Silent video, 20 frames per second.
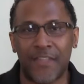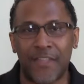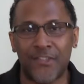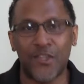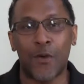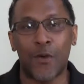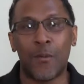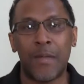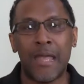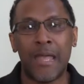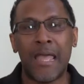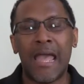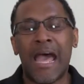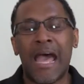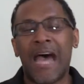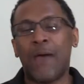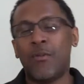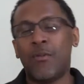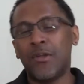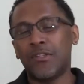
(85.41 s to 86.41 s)
And so
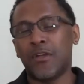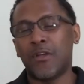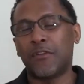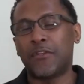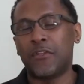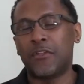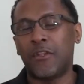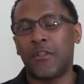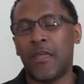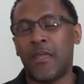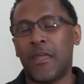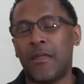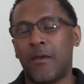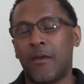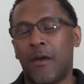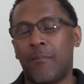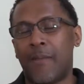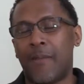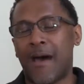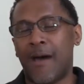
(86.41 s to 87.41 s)
I want to talk to you today
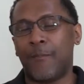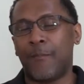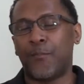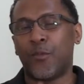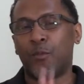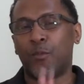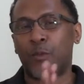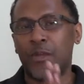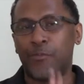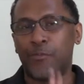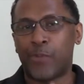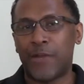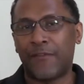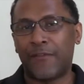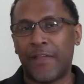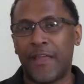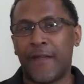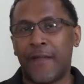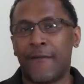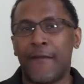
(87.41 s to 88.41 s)
about, real
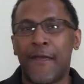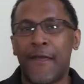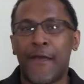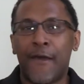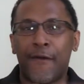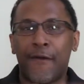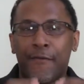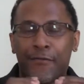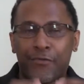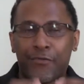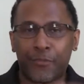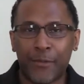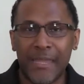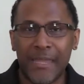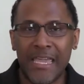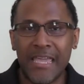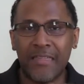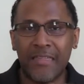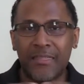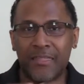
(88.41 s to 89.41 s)
briefly here,
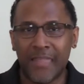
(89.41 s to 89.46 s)
three